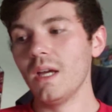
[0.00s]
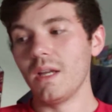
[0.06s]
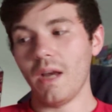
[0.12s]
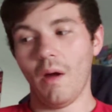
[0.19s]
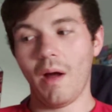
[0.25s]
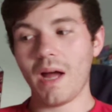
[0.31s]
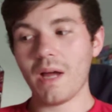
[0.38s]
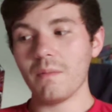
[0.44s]

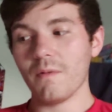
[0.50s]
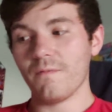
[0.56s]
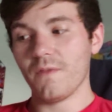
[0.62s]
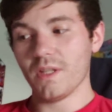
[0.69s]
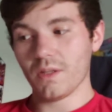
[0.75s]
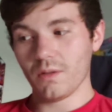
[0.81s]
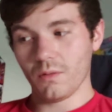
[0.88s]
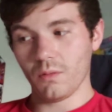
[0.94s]
Now, I'm a
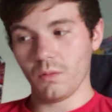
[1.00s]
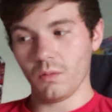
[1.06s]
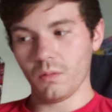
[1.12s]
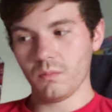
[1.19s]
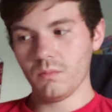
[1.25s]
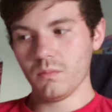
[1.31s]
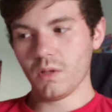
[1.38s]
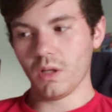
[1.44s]

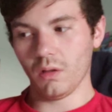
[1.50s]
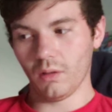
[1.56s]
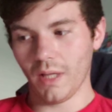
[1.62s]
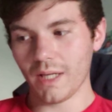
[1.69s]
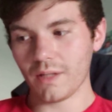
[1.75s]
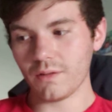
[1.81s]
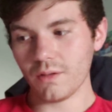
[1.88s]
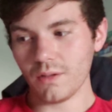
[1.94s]
physical
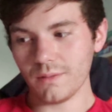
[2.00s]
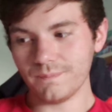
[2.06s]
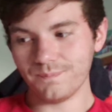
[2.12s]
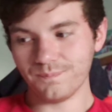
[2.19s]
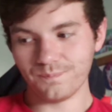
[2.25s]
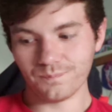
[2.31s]
collector